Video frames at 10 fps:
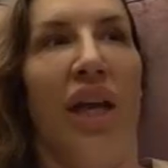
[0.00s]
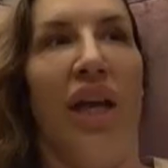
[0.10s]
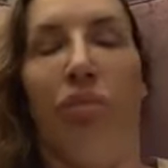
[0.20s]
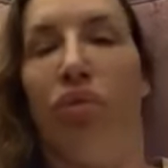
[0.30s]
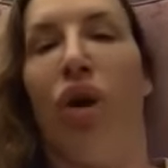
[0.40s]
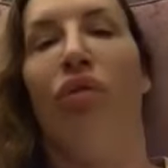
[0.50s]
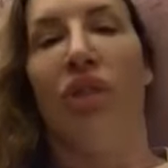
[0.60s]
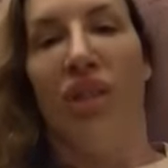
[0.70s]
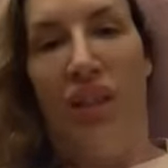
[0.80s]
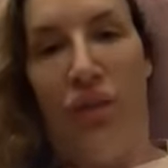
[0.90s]
get the
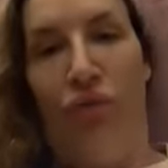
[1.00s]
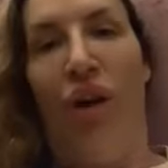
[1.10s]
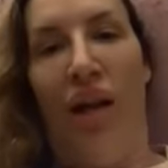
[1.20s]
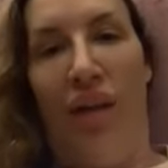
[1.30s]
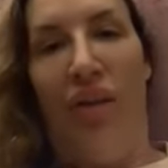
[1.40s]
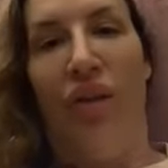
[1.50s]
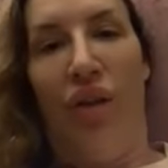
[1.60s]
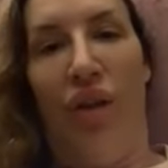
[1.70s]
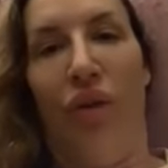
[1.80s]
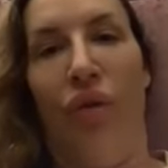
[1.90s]
priorities right, you
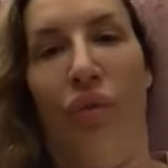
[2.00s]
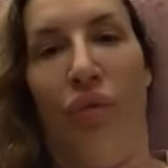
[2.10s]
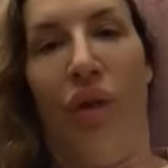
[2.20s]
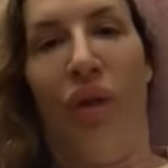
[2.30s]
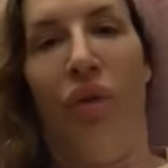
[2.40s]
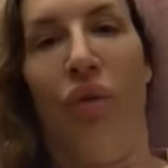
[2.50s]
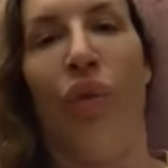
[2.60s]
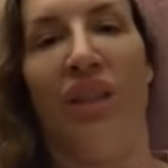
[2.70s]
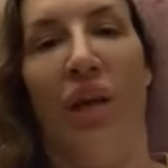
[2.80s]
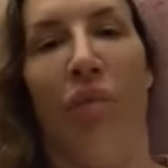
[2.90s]
know, I don't
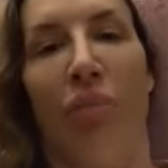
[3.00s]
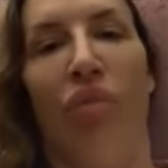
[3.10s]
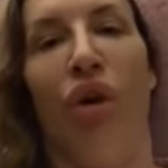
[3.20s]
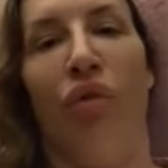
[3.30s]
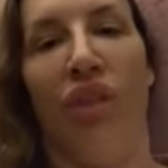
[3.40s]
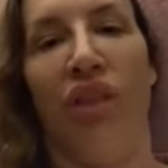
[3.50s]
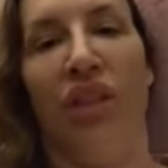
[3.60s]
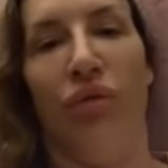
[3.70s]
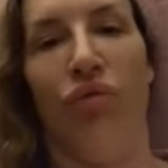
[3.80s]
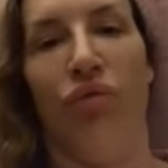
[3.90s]
always get my
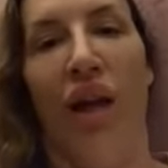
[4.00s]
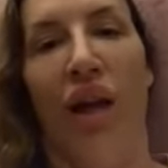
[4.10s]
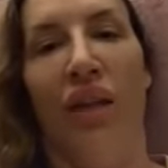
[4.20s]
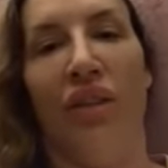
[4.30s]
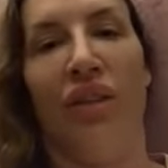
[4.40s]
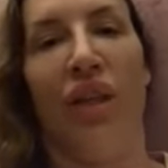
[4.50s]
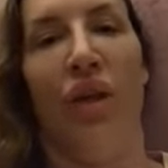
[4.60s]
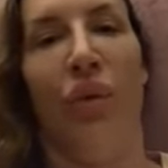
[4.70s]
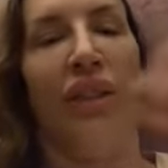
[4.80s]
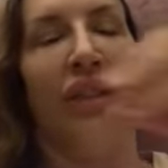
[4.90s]
priorities right. And so
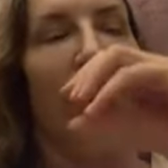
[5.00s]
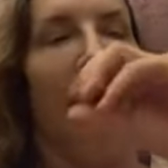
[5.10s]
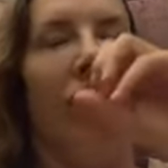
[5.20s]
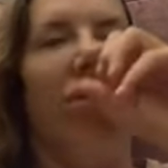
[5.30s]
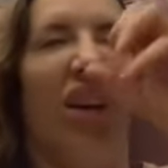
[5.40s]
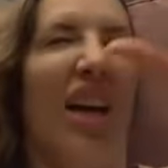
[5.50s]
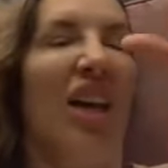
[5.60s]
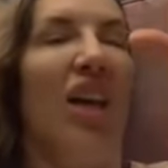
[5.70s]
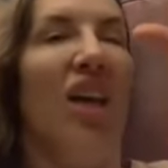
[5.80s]
it's kind of like,